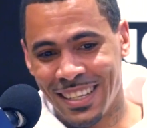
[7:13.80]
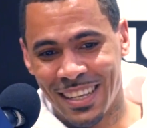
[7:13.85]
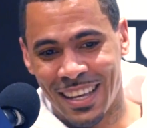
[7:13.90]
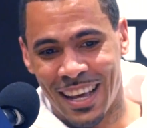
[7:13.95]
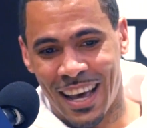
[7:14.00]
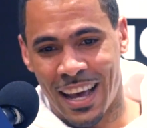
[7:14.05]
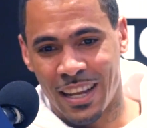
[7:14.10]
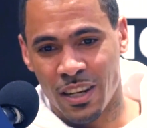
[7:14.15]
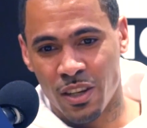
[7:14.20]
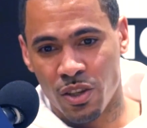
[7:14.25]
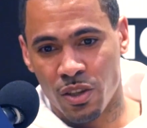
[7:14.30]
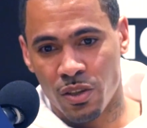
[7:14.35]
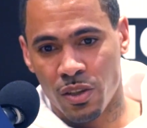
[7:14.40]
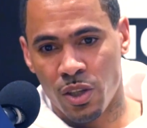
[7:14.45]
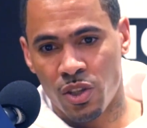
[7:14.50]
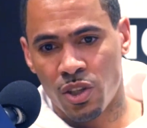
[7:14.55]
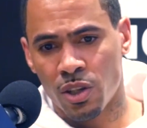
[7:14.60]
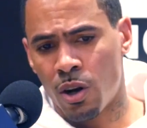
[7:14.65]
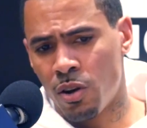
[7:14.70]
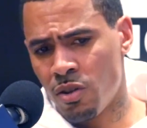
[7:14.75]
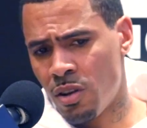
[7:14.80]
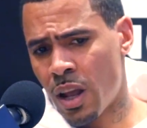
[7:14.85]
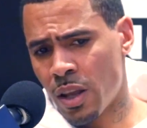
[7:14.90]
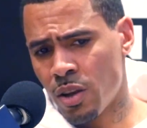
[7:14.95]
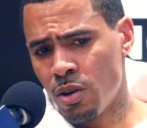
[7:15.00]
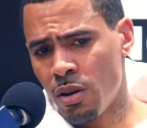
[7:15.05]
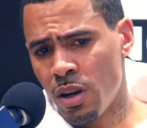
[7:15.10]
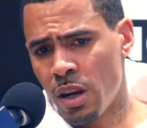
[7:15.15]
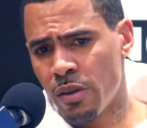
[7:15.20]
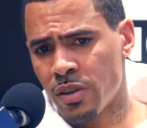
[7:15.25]
And he used to go, like,
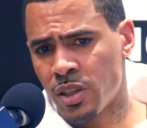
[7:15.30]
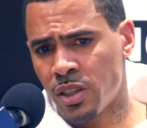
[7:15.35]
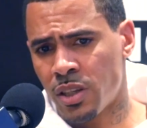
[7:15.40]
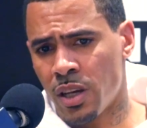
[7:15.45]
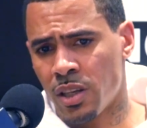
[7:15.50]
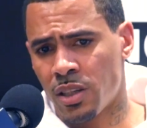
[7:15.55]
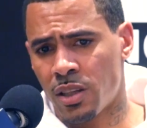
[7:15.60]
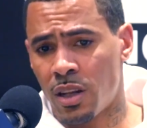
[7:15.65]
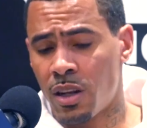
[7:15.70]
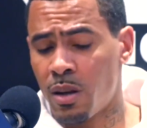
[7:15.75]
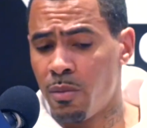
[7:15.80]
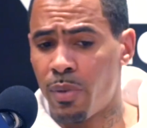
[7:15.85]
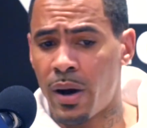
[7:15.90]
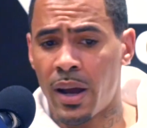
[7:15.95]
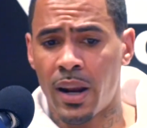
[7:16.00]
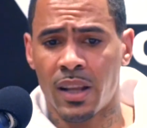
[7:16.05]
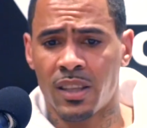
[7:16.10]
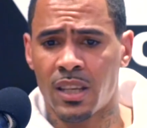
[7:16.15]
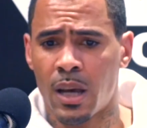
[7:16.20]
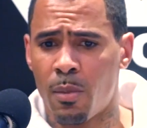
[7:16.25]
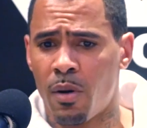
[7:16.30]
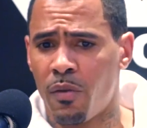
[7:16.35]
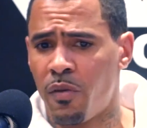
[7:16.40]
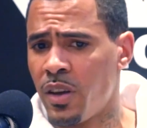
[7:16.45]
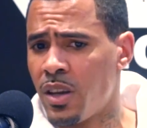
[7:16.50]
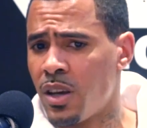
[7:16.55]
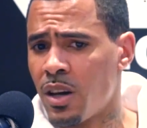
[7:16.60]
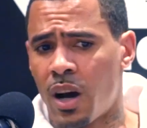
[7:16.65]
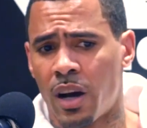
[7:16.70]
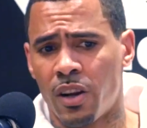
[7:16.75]
you're a lyricist. And then by that time, I
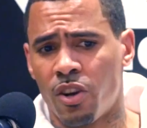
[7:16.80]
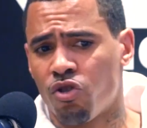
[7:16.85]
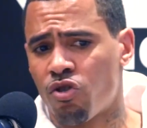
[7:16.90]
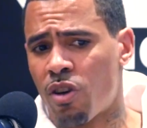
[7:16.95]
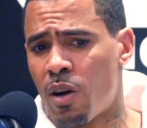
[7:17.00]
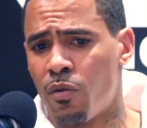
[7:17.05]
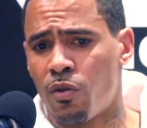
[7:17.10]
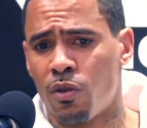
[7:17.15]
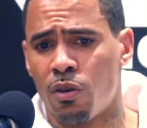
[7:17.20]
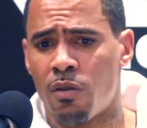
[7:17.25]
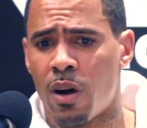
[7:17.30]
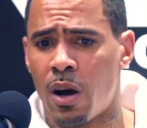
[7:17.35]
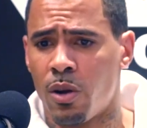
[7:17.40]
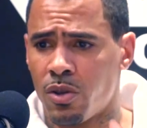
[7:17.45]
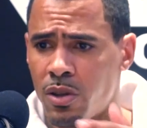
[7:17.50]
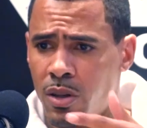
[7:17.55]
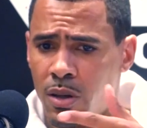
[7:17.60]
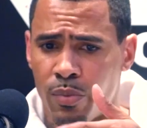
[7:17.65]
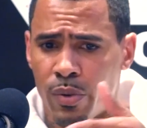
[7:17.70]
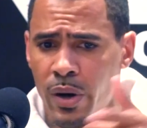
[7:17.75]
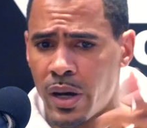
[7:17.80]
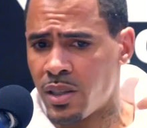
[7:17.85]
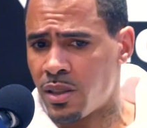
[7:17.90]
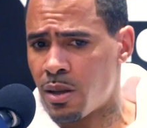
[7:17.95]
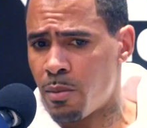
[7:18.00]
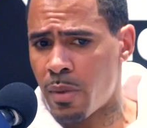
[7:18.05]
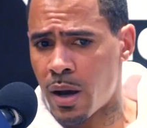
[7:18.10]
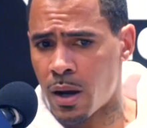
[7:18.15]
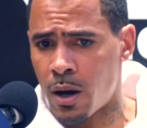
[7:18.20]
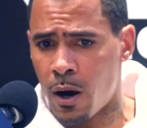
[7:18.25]
think it kind of travelled around to the boys to
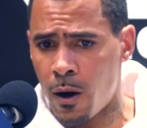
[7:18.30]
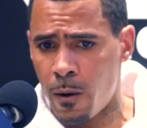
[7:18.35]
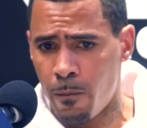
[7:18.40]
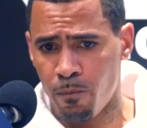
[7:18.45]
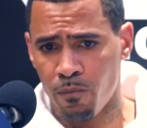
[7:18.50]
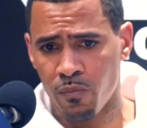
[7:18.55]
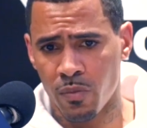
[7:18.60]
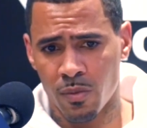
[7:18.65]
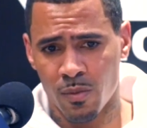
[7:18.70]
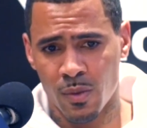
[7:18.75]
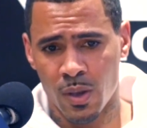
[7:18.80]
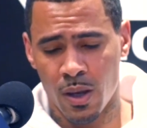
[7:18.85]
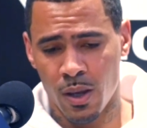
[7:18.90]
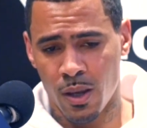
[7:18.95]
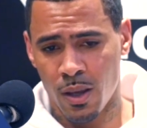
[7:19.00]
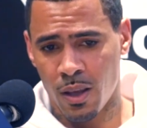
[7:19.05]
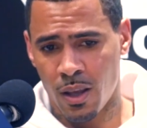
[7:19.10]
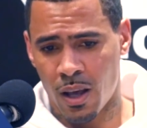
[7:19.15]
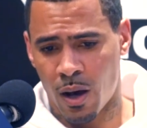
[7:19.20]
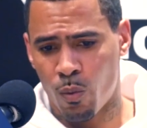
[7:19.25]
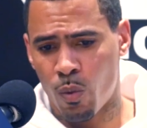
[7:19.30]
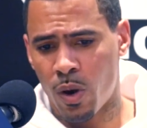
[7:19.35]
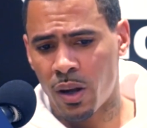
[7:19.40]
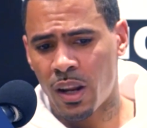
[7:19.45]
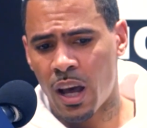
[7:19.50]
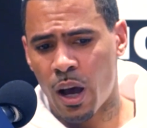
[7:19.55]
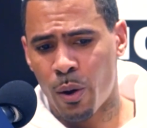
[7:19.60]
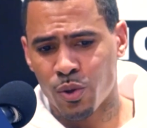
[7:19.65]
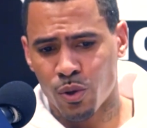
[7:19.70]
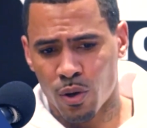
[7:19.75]
Mega. And one
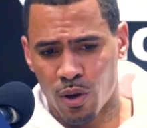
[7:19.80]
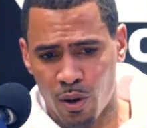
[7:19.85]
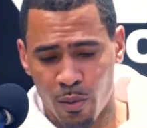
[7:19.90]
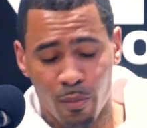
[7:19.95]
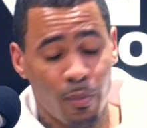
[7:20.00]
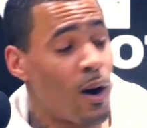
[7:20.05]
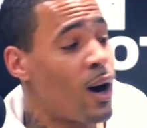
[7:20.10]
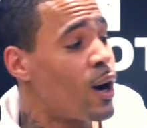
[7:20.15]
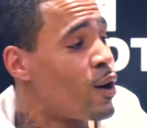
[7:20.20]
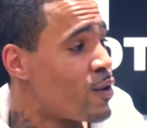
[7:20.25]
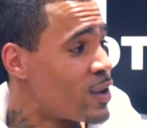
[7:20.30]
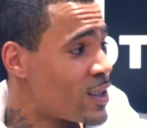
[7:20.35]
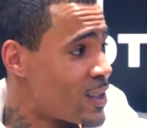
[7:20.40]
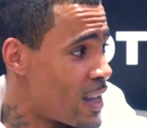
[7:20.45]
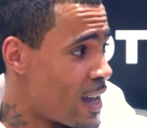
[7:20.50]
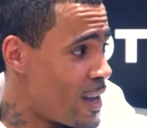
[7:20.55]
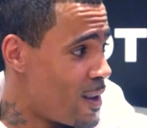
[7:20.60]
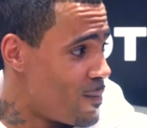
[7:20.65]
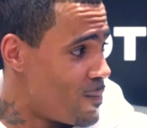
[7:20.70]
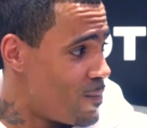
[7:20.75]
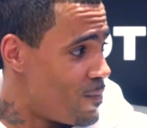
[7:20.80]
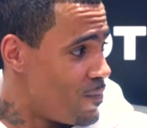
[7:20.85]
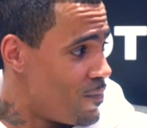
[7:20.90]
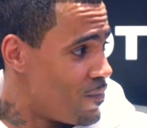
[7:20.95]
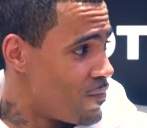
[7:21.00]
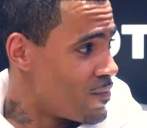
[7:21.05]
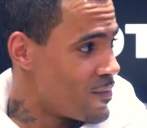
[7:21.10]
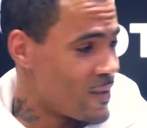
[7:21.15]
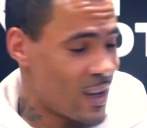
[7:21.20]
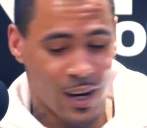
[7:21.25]
night I was on Kumbala Estate.
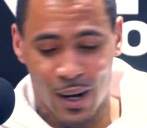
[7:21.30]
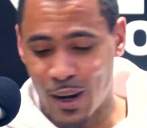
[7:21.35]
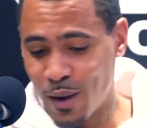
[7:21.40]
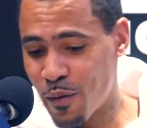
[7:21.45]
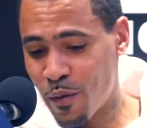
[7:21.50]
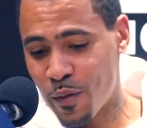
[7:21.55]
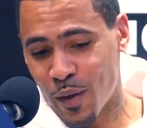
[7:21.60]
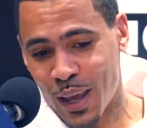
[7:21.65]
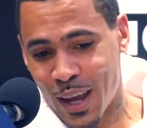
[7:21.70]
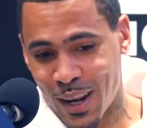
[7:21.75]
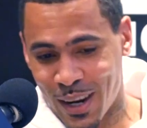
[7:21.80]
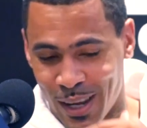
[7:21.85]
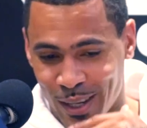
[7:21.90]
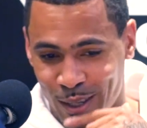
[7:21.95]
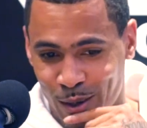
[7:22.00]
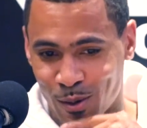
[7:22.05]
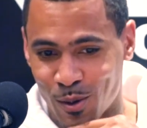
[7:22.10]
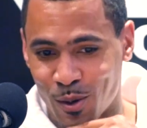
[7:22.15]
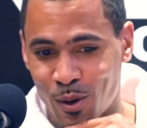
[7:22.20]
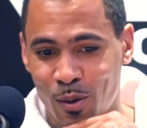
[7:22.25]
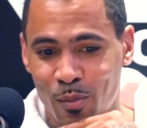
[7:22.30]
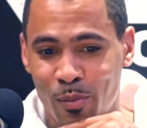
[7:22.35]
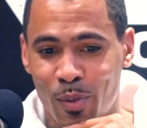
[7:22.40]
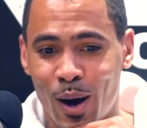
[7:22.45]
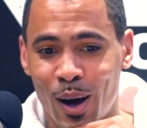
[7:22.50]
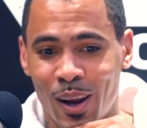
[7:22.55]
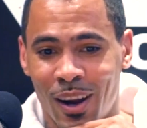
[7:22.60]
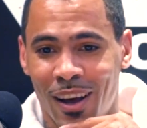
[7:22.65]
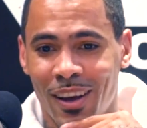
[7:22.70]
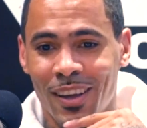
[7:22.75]
And I never forget this, I was on
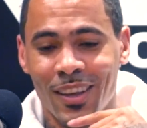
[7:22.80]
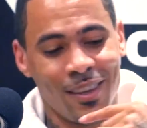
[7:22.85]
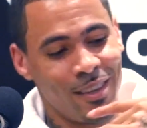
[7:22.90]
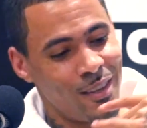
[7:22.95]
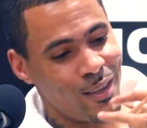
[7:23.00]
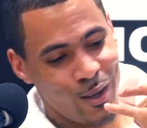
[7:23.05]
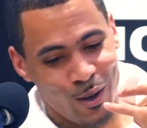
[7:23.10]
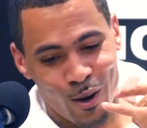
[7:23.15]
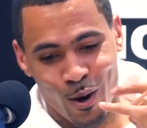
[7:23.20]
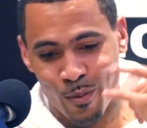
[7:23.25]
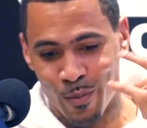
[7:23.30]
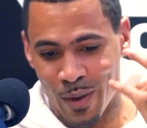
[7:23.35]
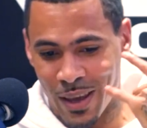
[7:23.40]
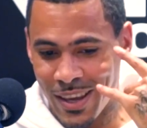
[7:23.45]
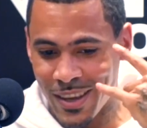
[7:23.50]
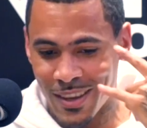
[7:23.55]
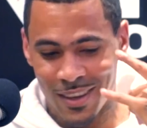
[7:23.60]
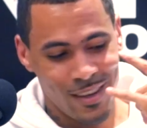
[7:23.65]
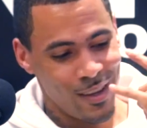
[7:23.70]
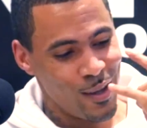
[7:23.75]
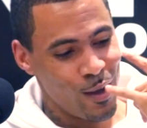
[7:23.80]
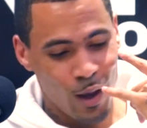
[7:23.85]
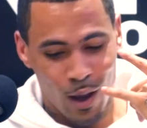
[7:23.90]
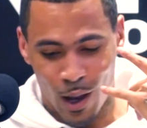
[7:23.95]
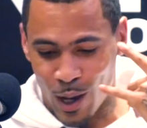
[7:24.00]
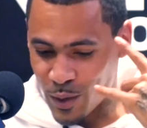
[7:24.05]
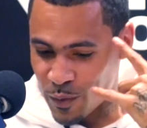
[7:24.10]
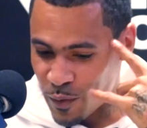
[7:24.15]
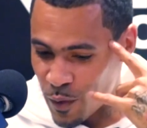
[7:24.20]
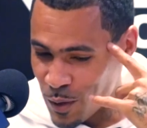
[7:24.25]
Kumbala. You know me, I
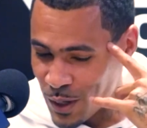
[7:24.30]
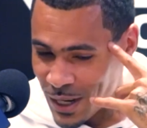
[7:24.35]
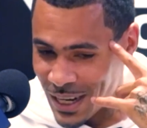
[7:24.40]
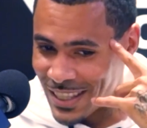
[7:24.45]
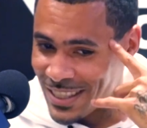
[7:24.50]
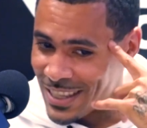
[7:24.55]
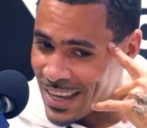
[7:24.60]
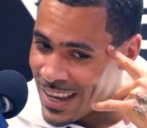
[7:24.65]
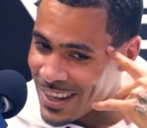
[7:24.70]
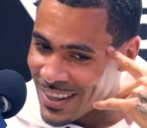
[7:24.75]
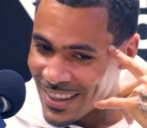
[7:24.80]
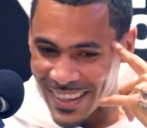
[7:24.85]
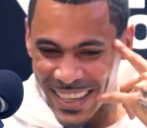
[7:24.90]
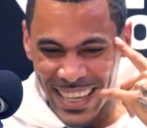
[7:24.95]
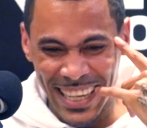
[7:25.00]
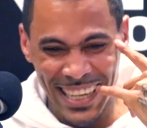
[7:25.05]
was phoning the ting.